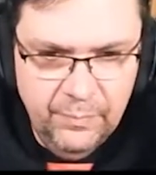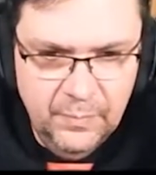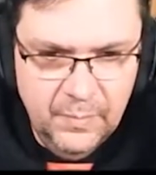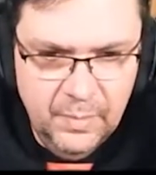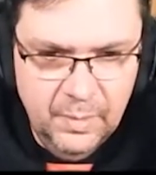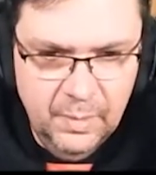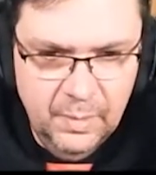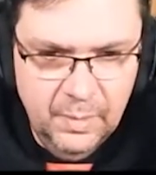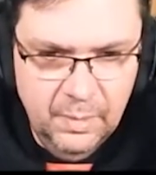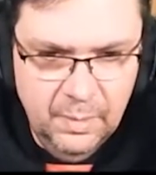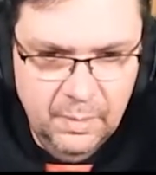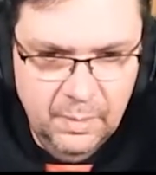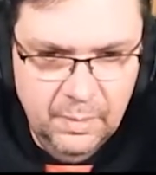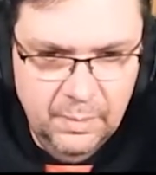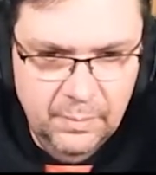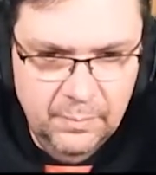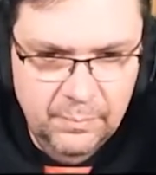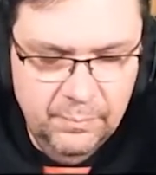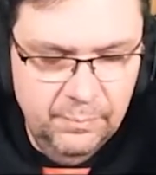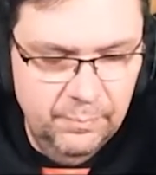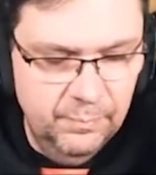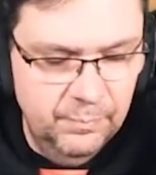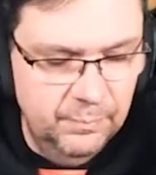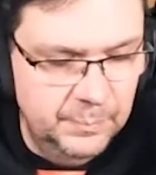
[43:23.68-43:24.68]
Yeah, we've got loads
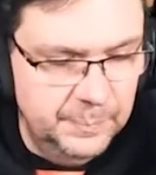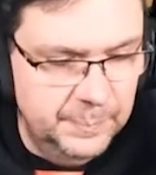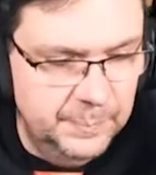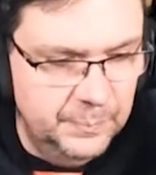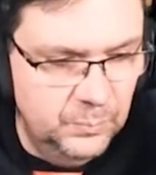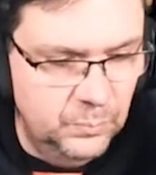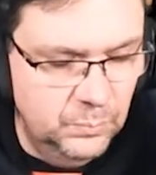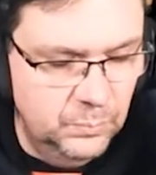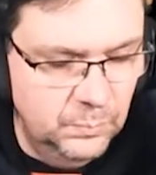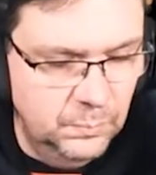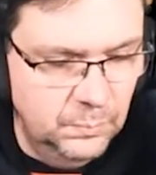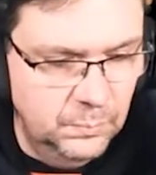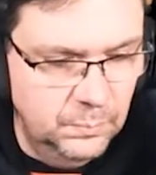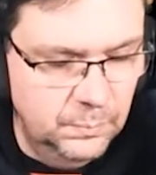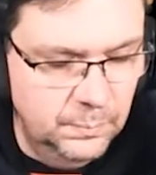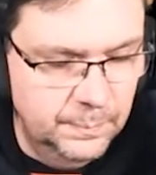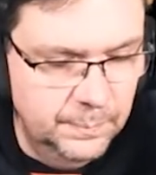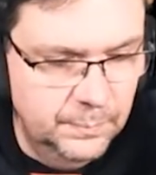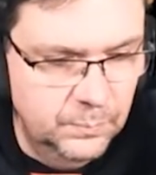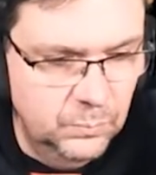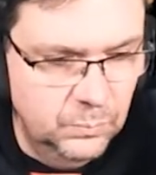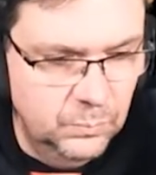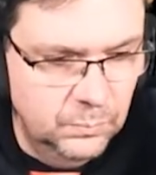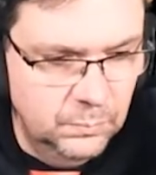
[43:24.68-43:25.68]
of God tier creators
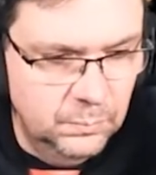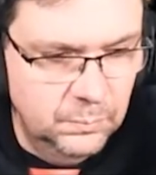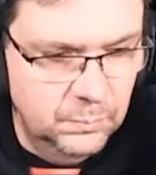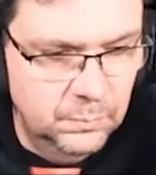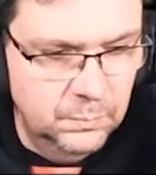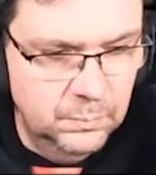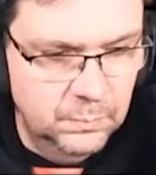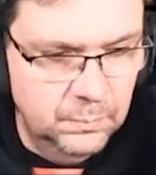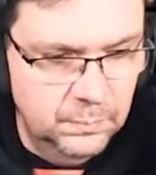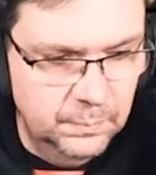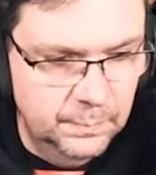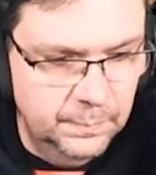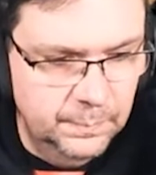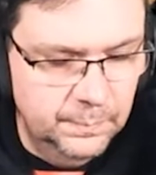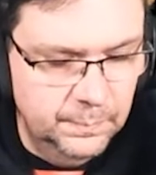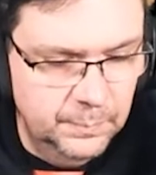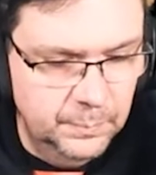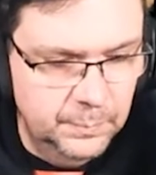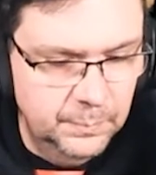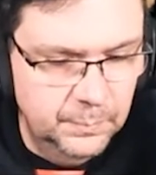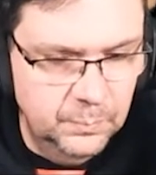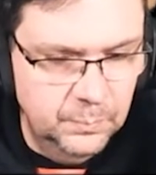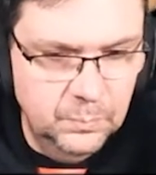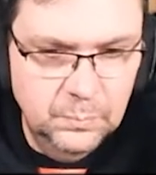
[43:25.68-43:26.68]
in the community. Uh,
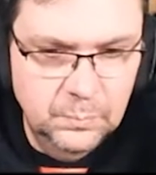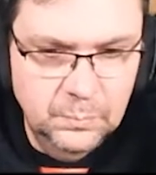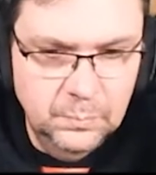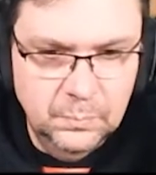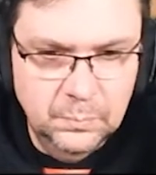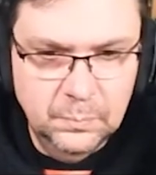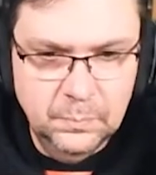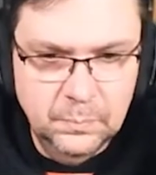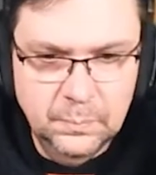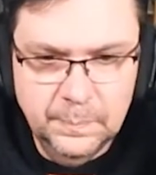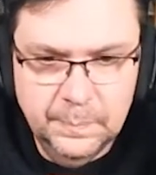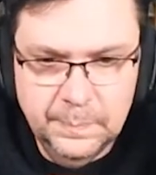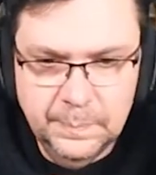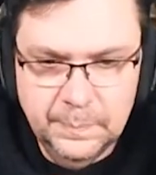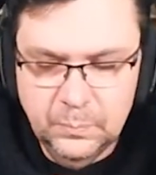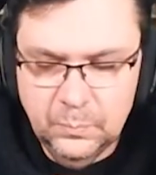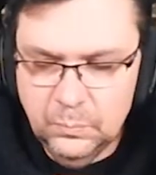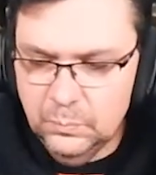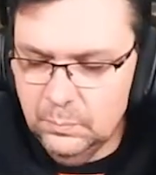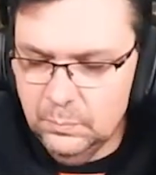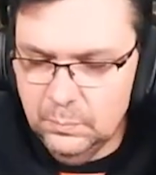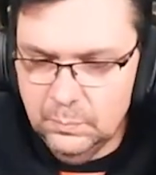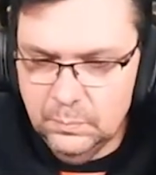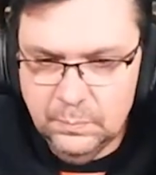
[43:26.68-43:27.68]
the DayZ community
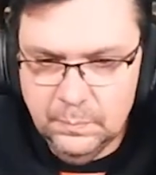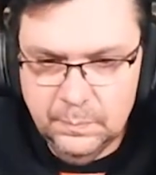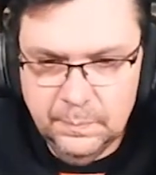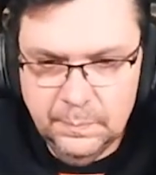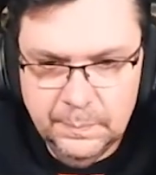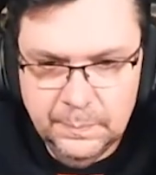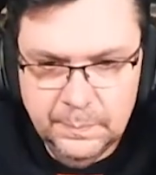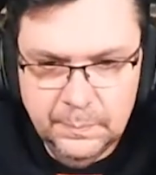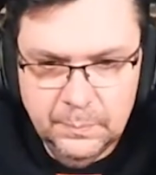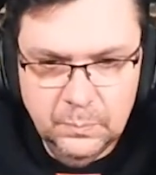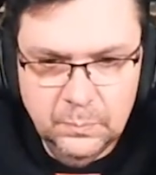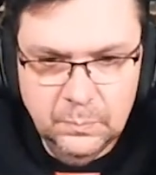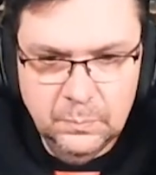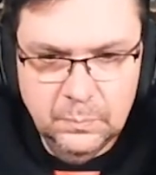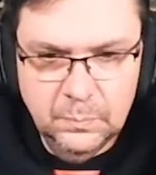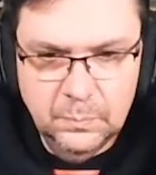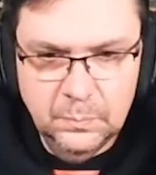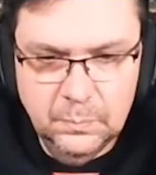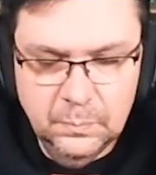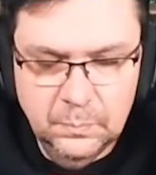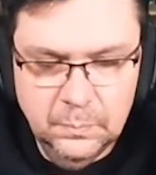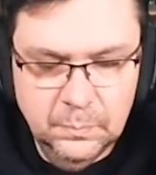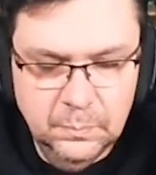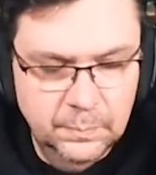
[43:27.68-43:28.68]
is absolutely incredible.
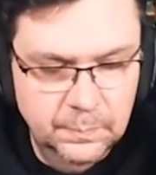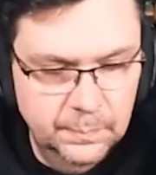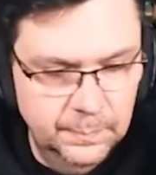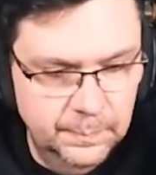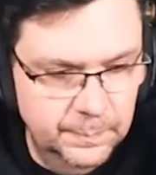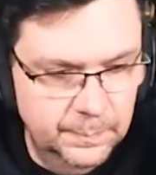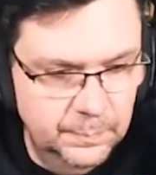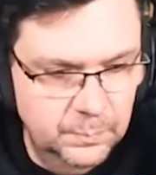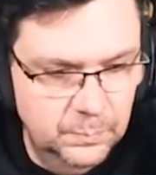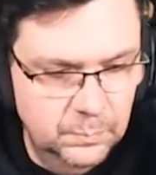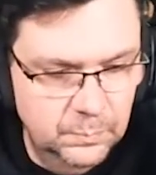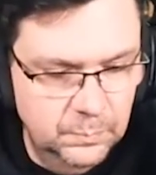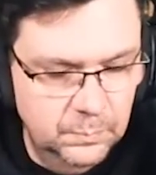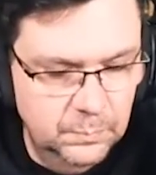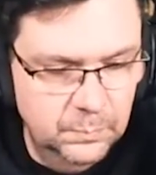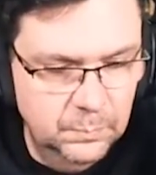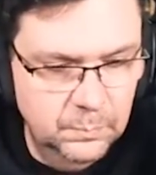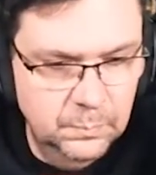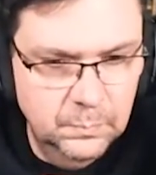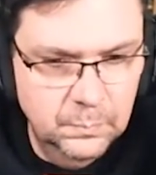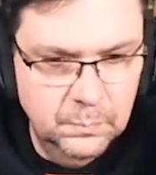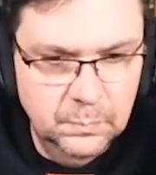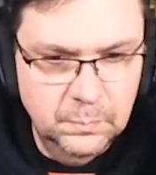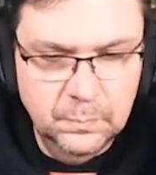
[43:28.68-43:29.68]
The
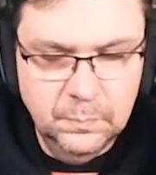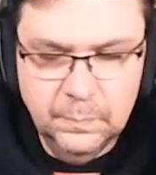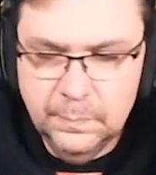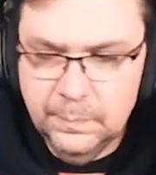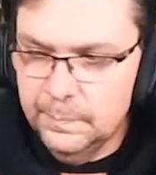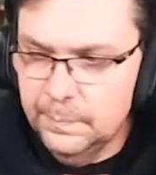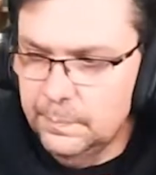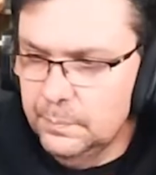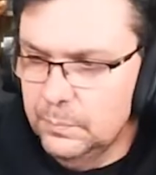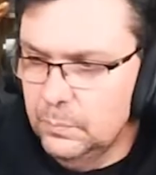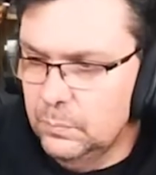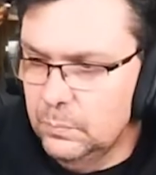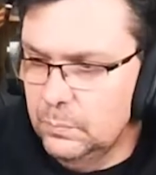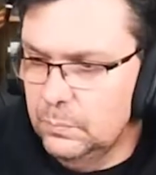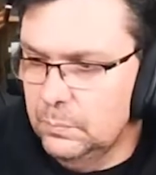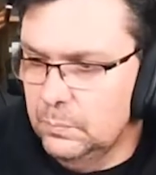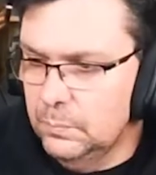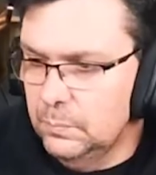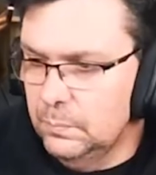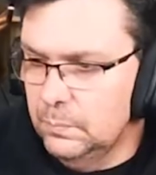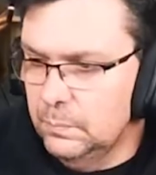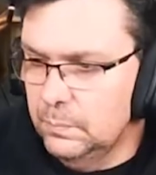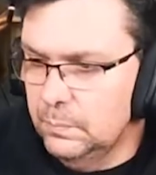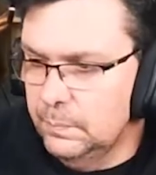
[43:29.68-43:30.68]
variety
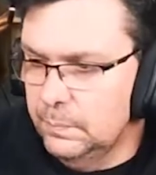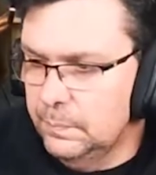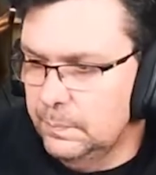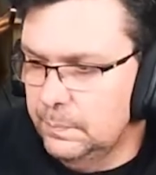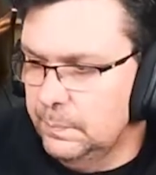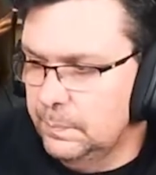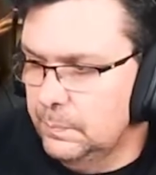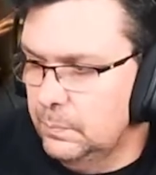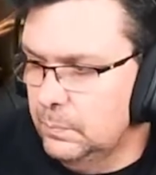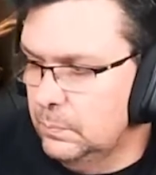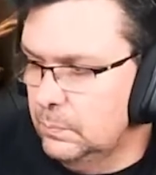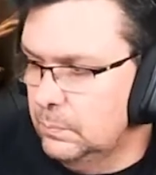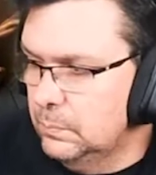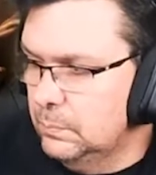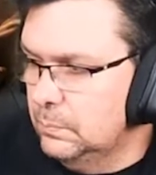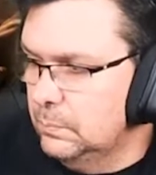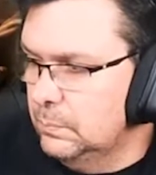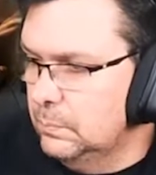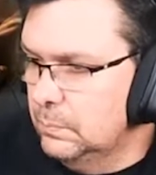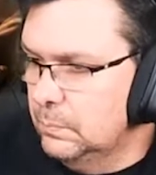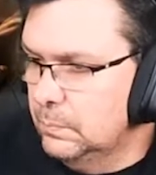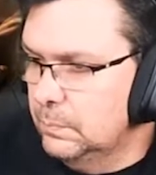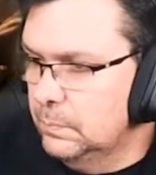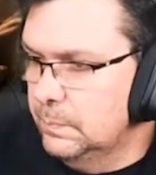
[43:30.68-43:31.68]
of people that we have
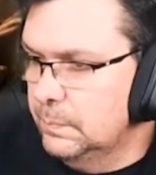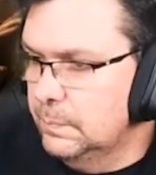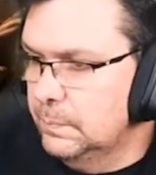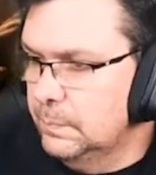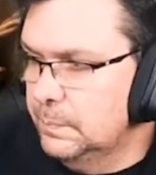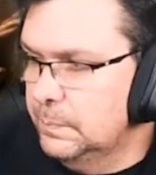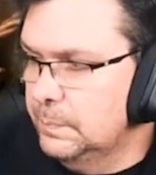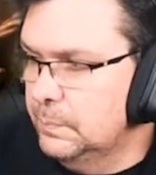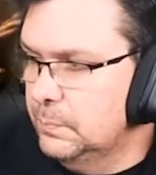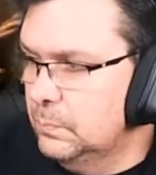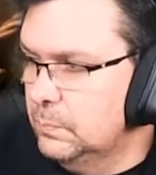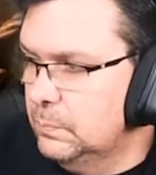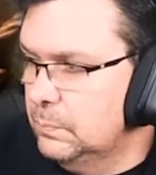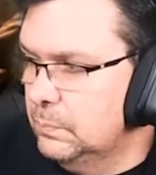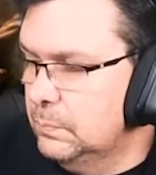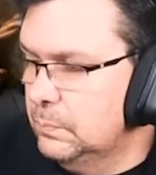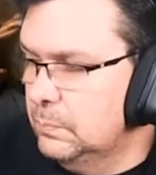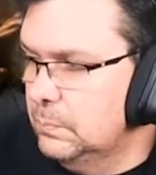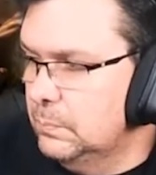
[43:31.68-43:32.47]
and the